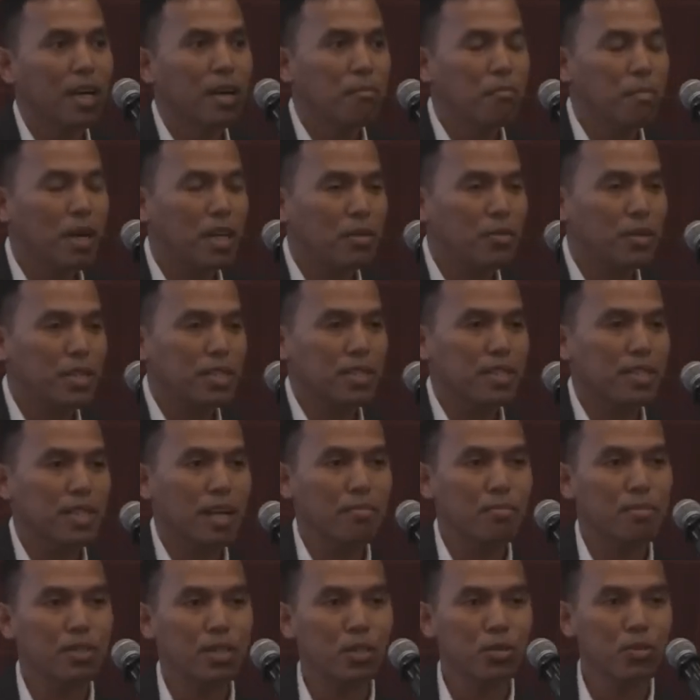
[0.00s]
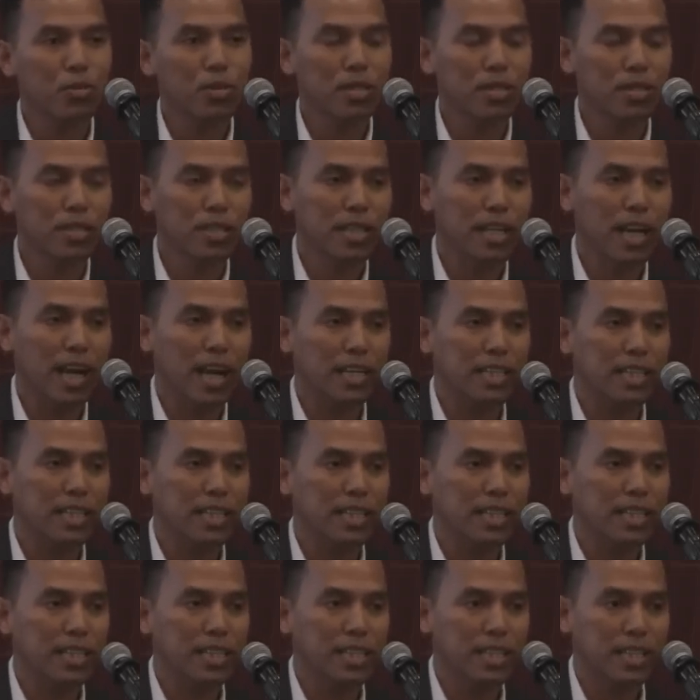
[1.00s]
My question number two is
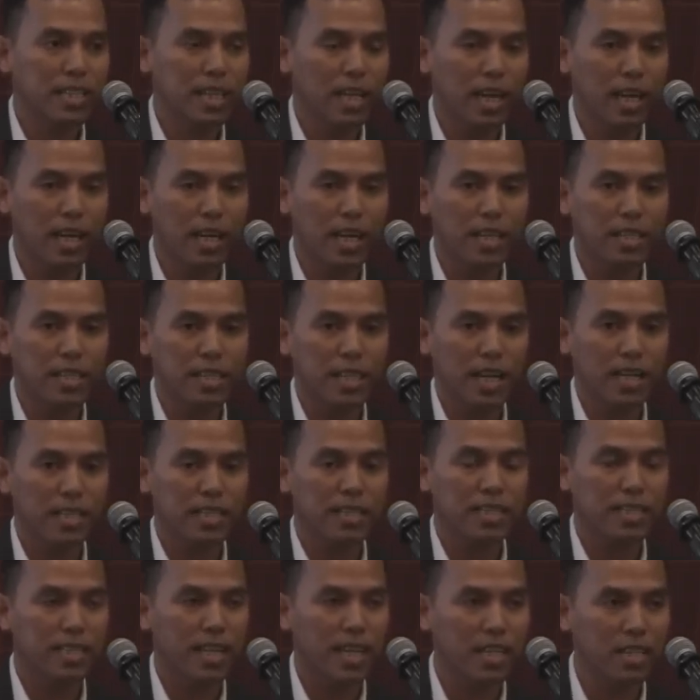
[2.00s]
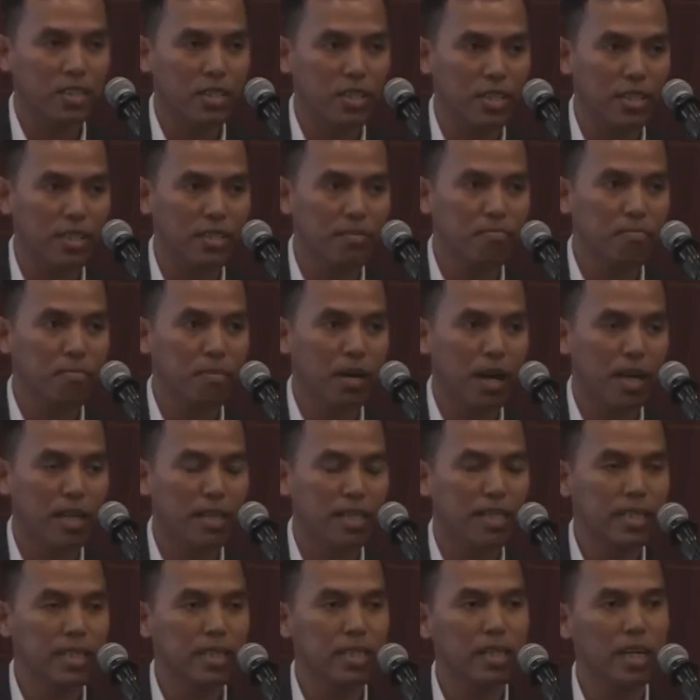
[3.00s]
regarding the uh, latest sanction by
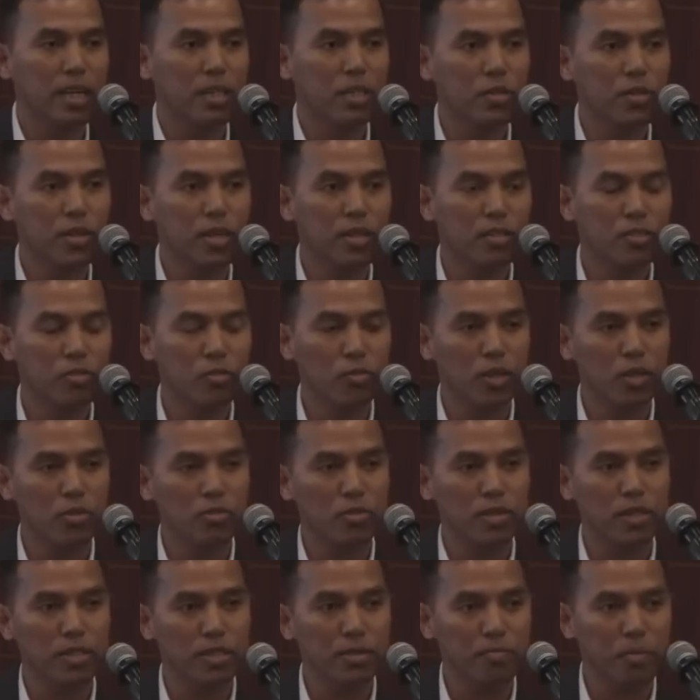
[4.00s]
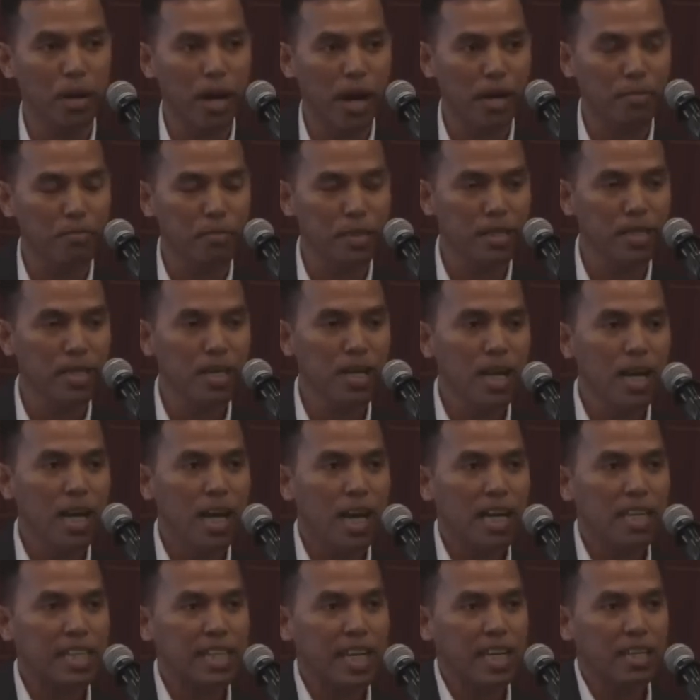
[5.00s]
the uh, U.S. Treasury Department
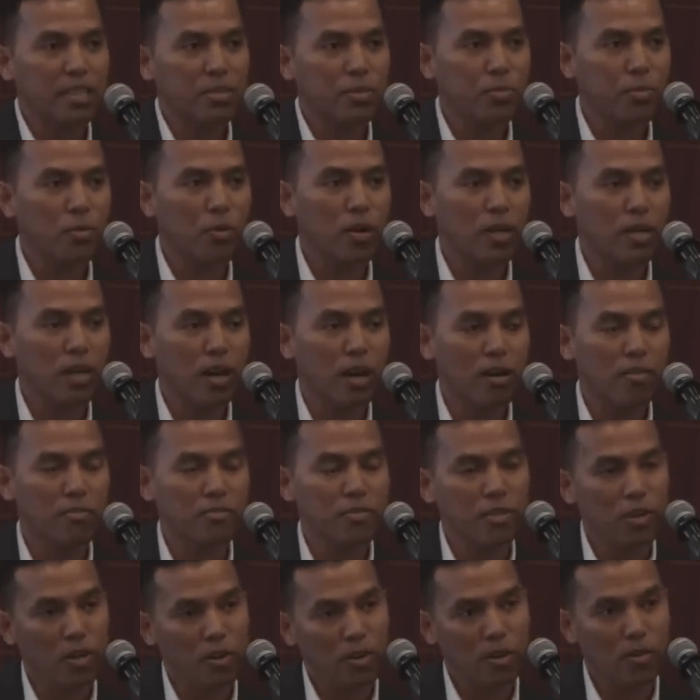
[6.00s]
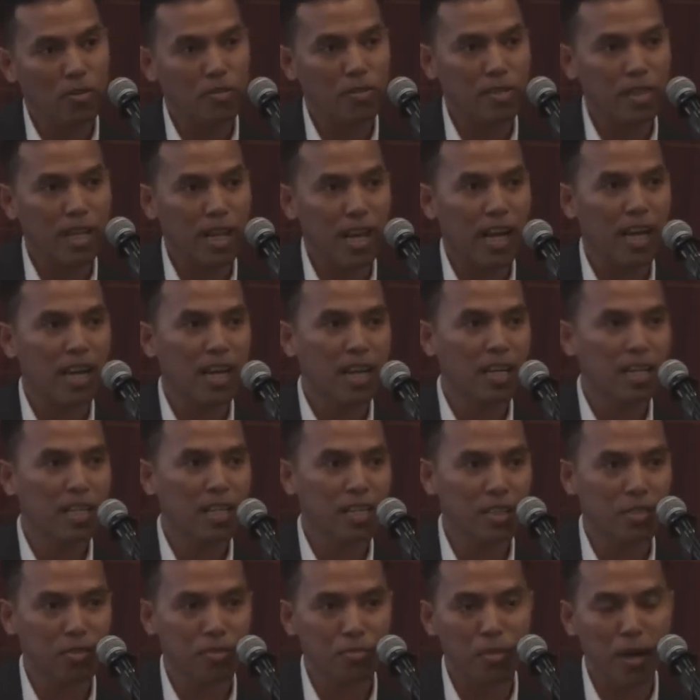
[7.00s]
against one of your Oknha, uh, Ly
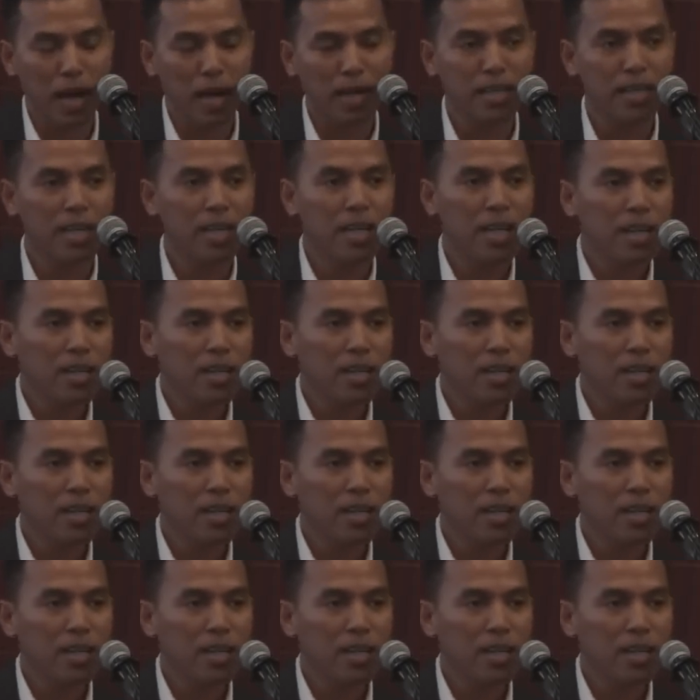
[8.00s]
Yong Phat.